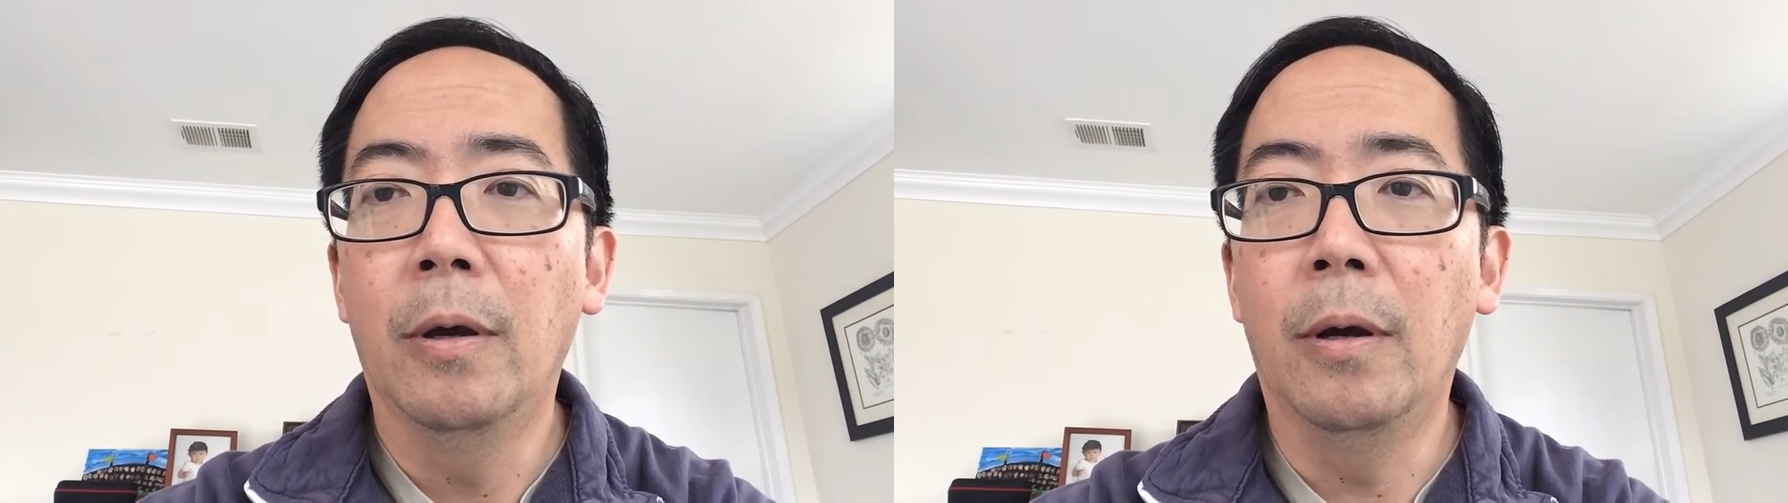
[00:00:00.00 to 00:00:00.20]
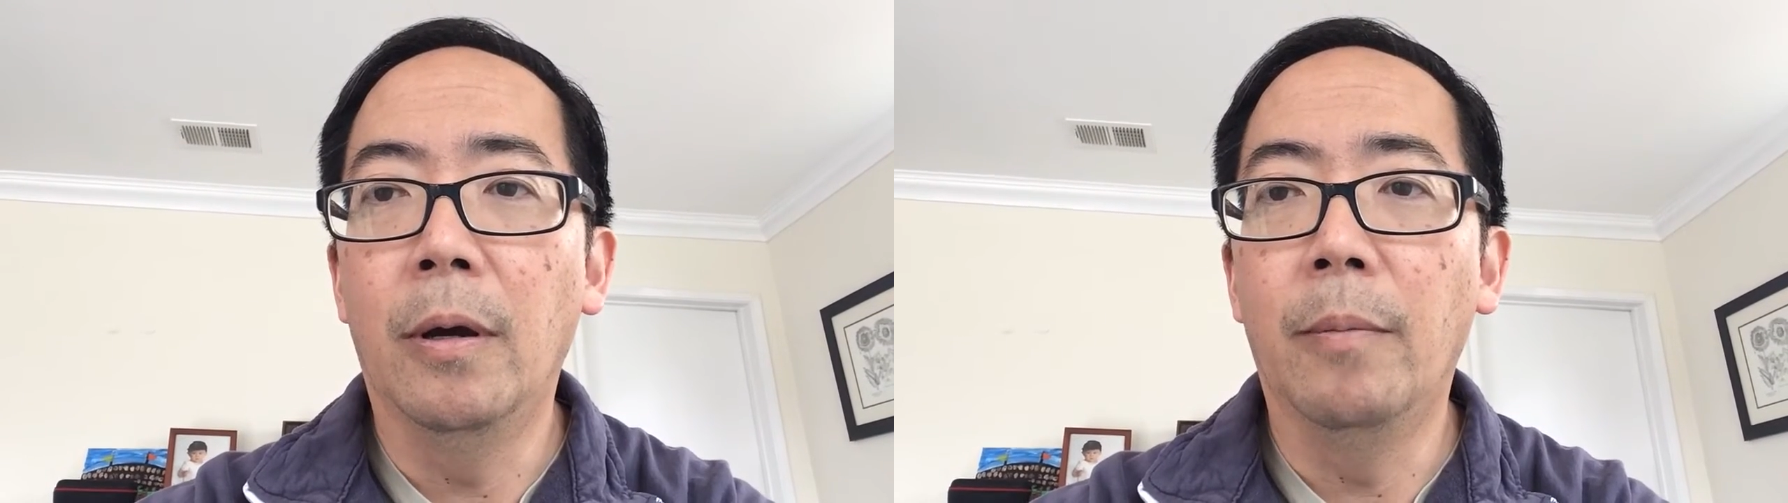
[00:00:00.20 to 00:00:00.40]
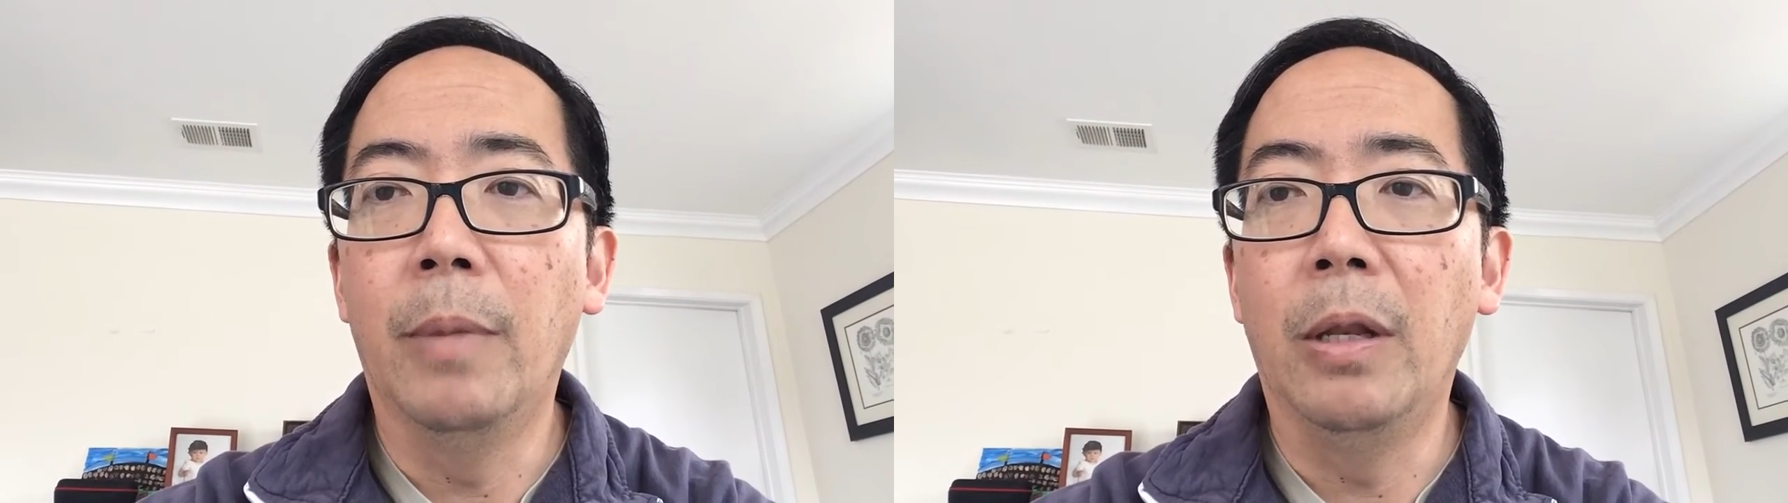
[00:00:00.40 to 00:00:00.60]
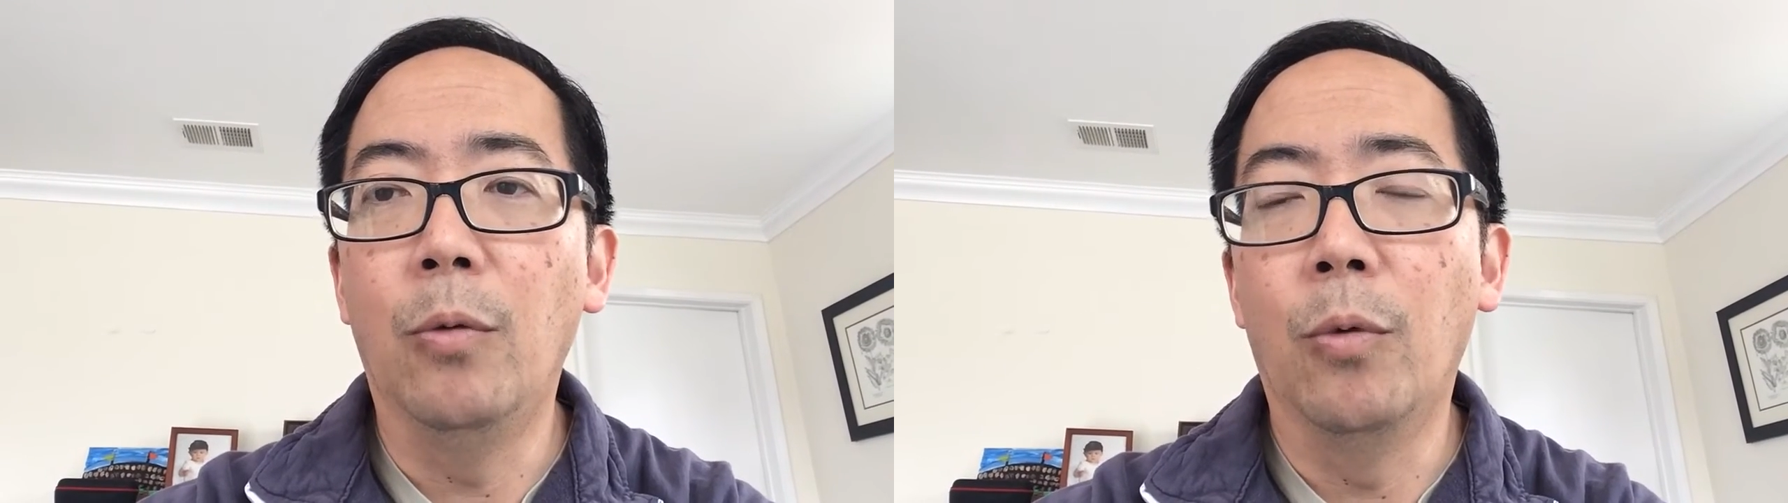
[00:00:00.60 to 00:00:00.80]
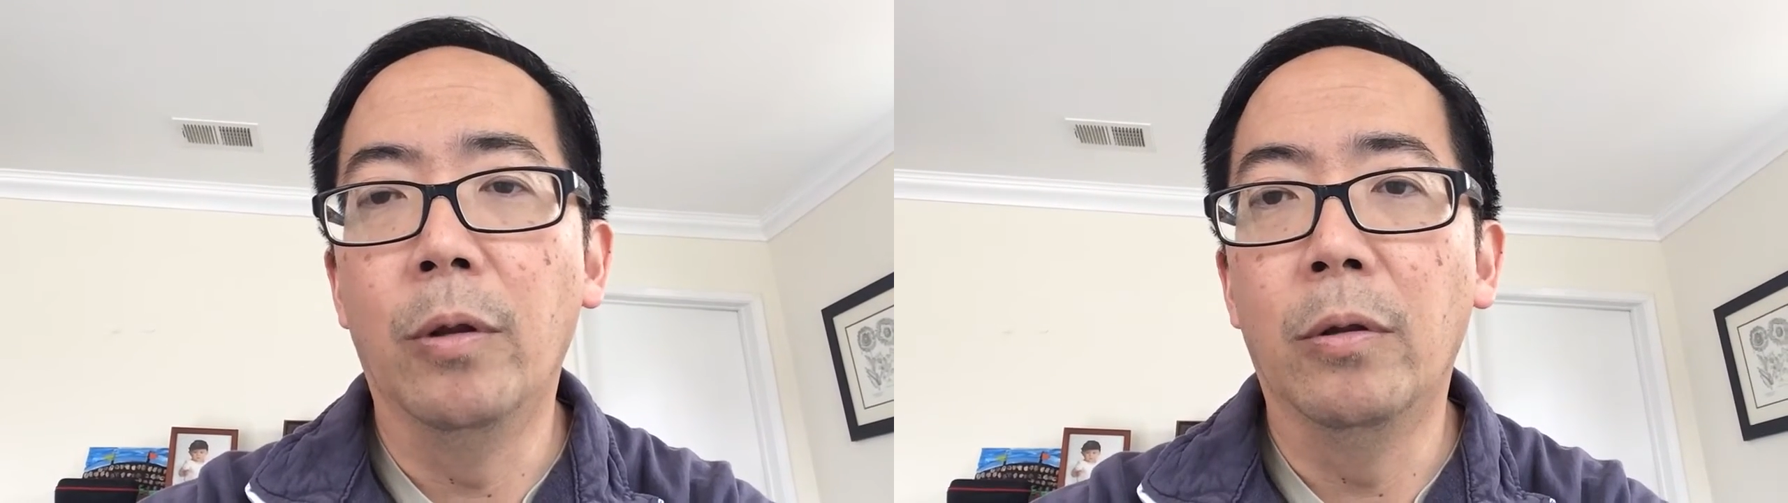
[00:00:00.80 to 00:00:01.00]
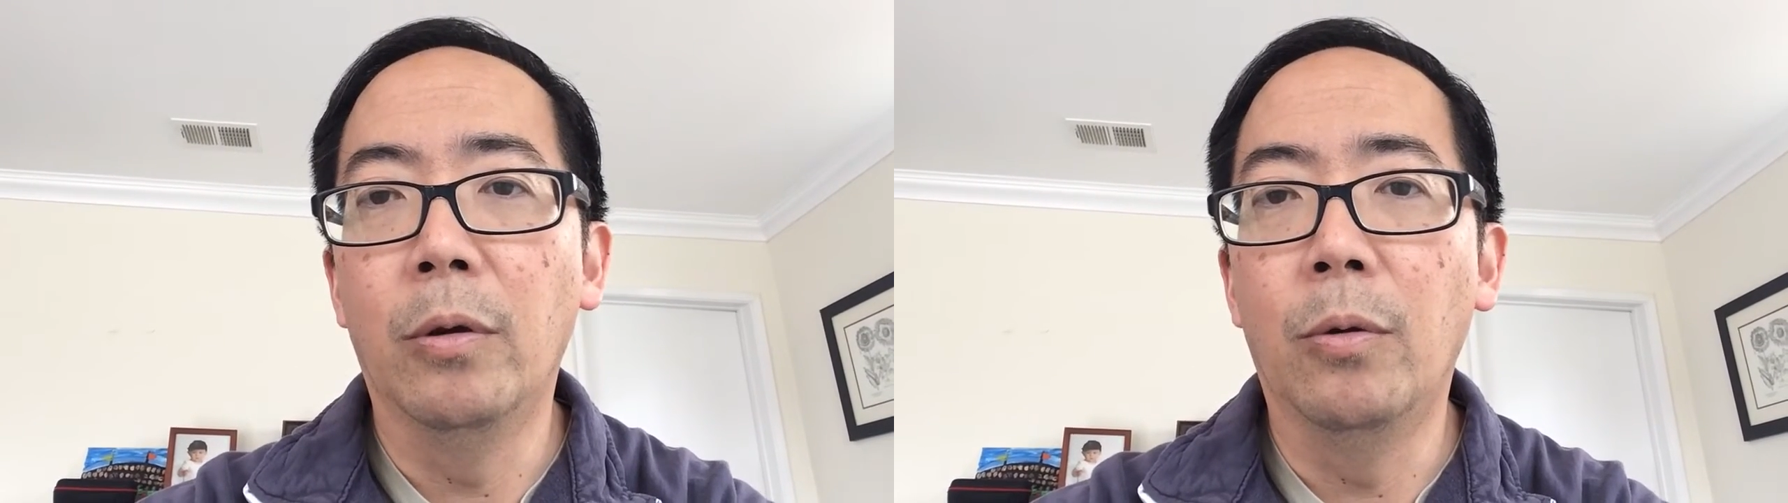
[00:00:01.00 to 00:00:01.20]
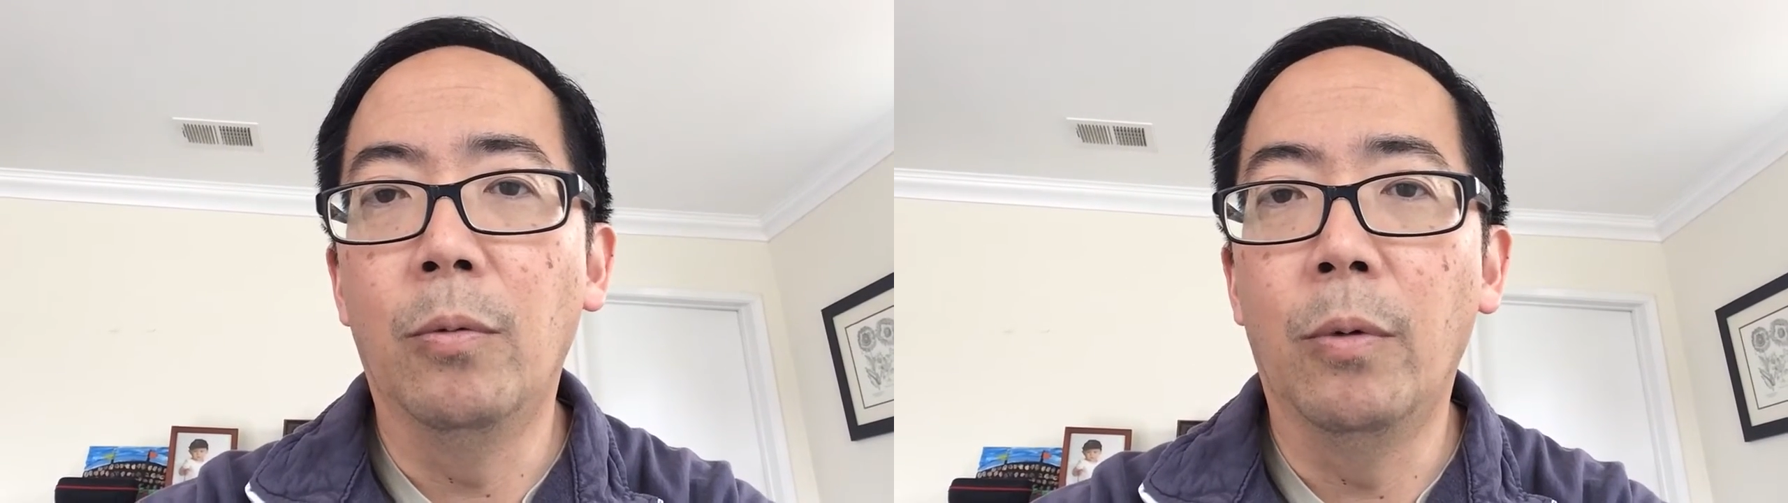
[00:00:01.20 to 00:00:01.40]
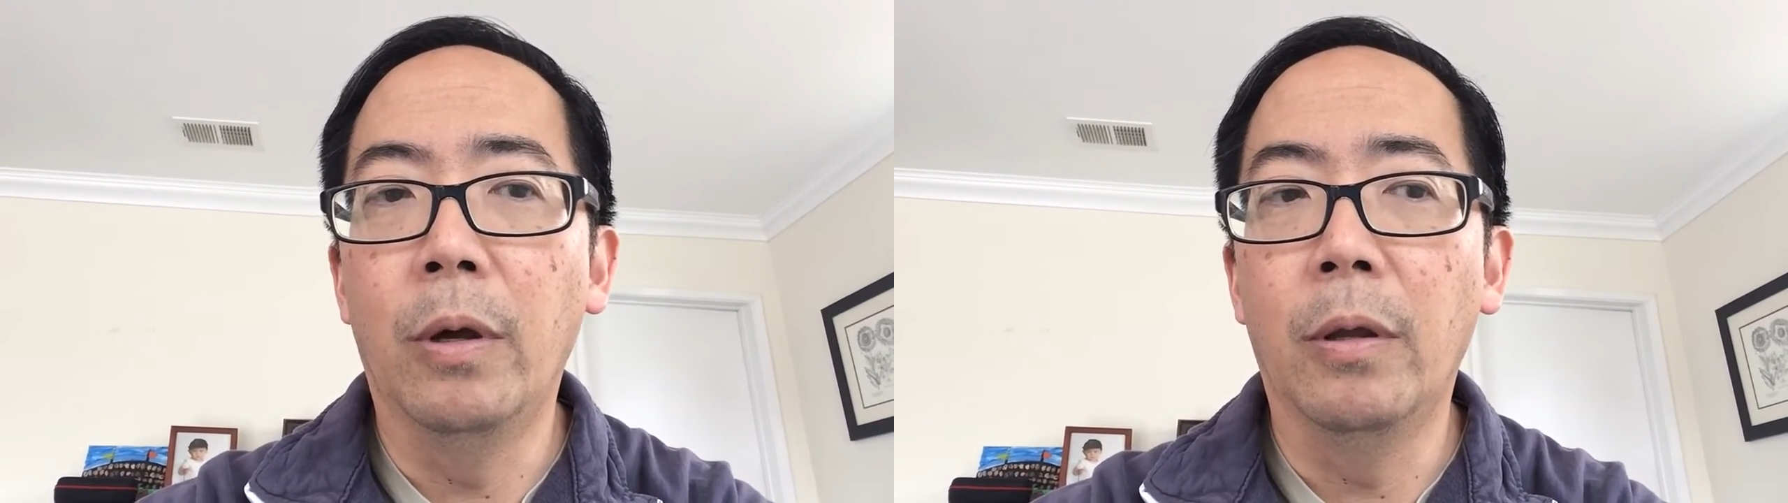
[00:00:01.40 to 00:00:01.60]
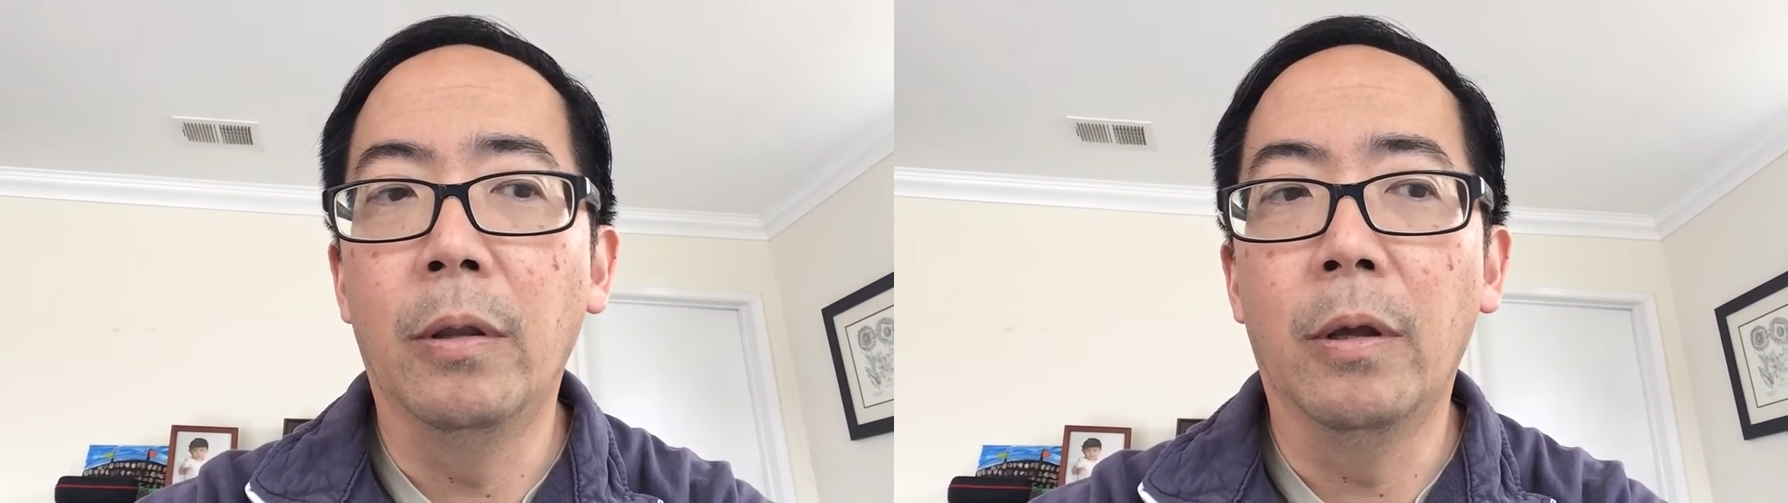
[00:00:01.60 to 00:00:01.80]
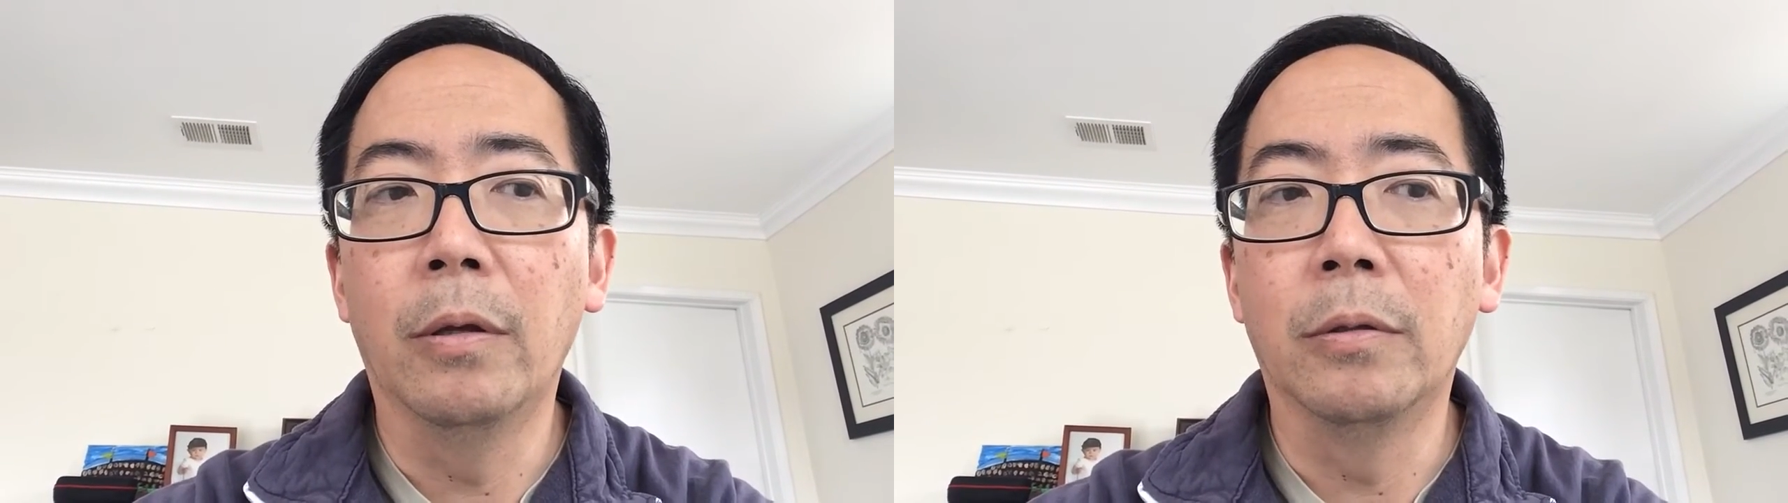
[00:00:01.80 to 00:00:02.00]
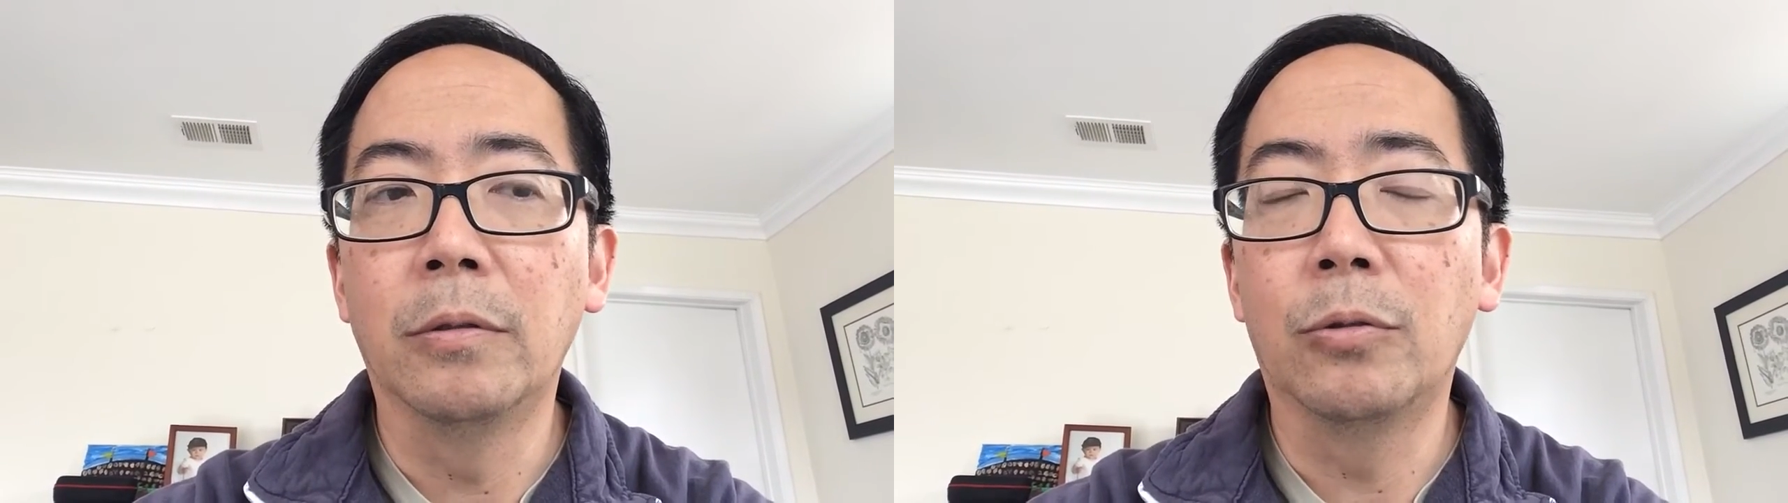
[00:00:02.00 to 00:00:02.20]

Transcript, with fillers: Uh, many wonder where their